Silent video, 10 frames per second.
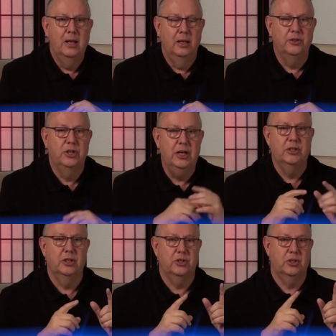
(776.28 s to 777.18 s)
uh,
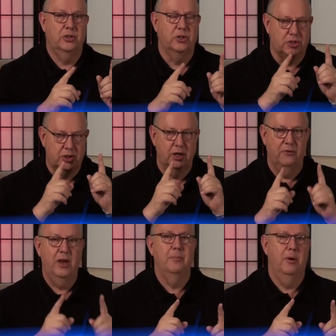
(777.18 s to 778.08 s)
Jesus, the son
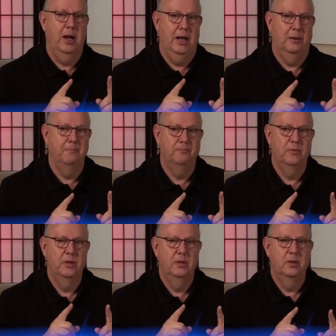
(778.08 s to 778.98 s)
of Abraham,
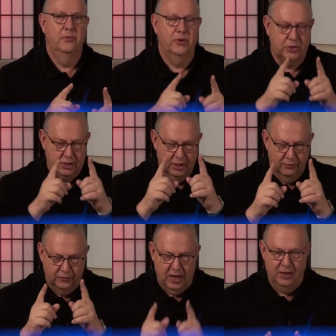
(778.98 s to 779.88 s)
the son
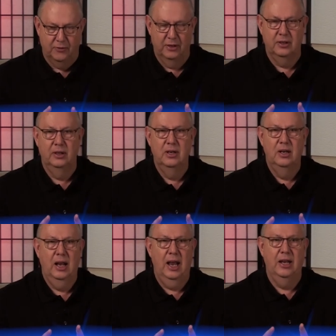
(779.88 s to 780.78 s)
of David,
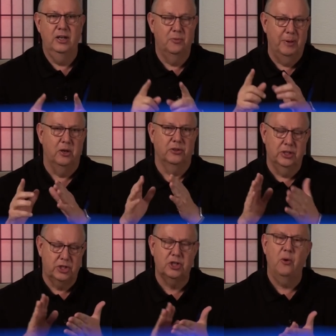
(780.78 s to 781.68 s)
and because
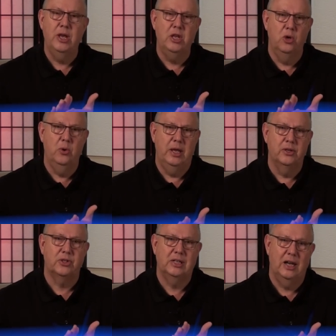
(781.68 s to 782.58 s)
it's showing you
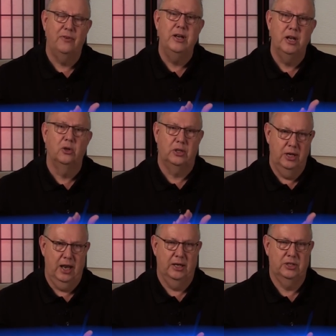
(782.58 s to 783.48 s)
his covenantal
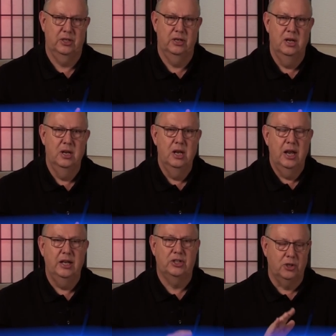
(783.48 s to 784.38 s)
connection.
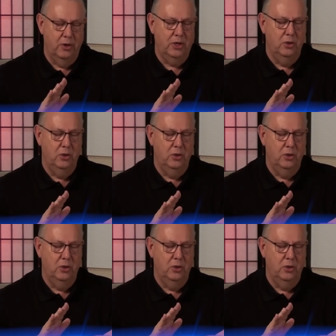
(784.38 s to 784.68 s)
He's showing